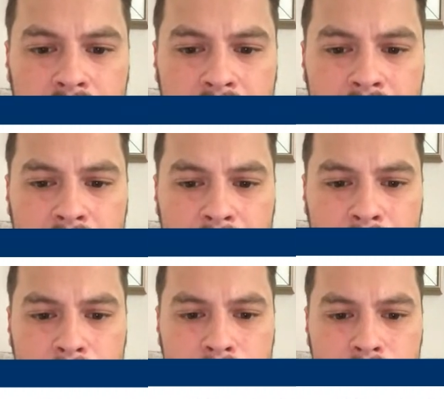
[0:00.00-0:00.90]

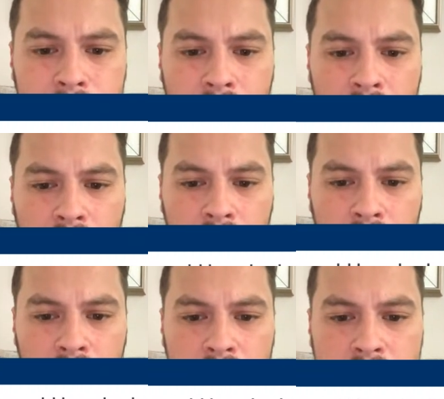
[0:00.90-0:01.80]
And
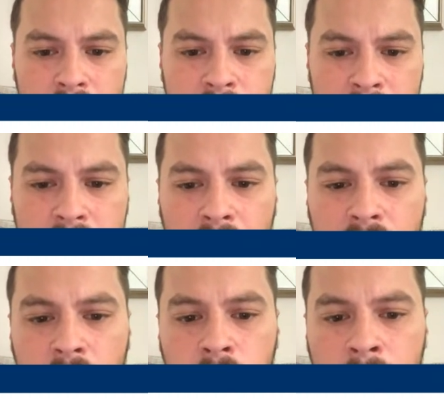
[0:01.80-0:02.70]
he says, personally,
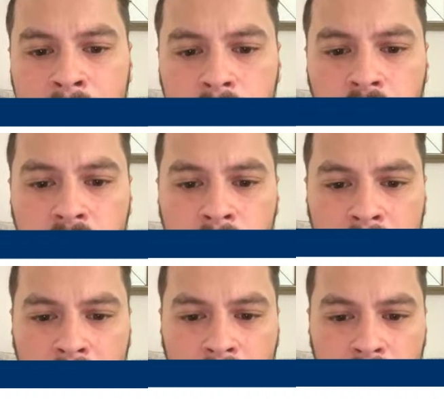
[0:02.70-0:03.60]
I think it would be a bad move for the
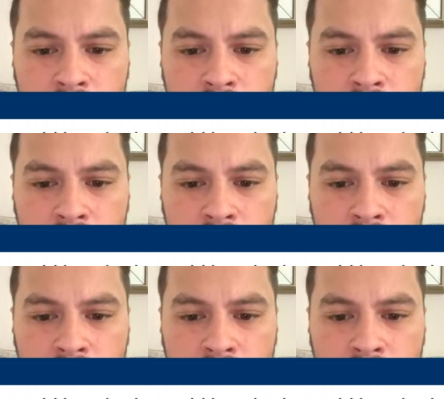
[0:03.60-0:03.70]
player.